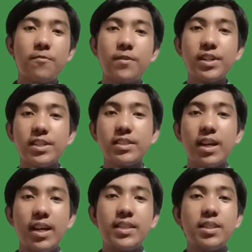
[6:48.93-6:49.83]
First
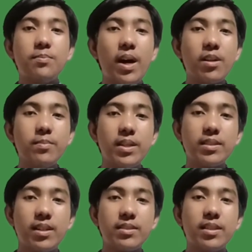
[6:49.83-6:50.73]
is
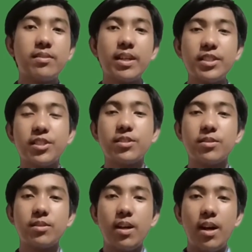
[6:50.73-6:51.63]
environmental
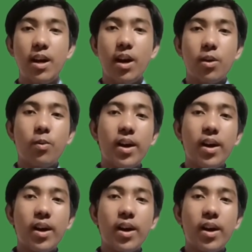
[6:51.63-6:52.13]
degradation.